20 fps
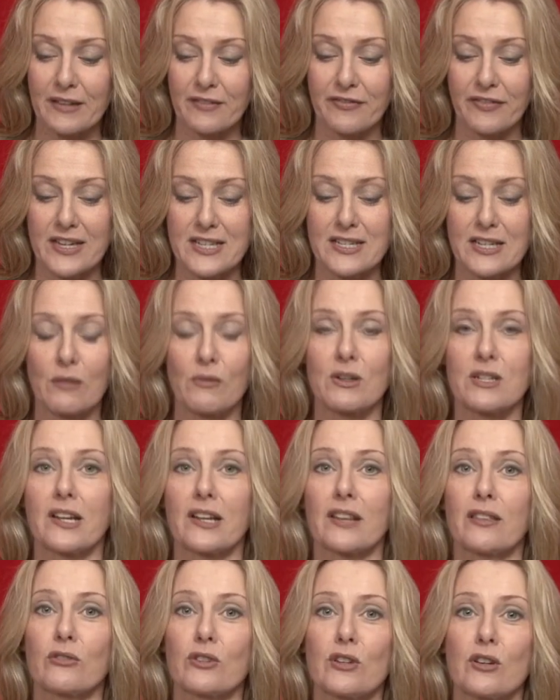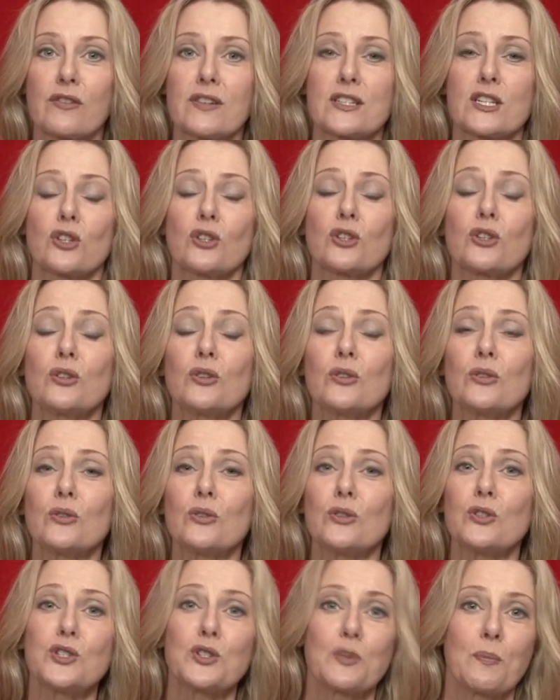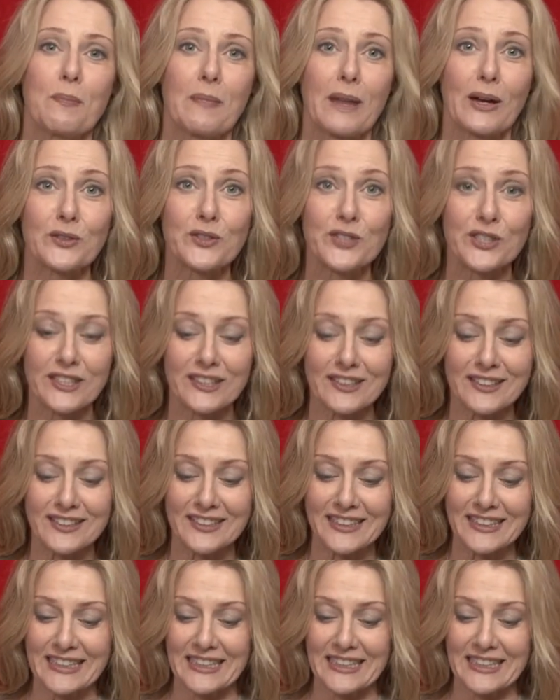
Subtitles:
facing what I thought of as a huge mountain,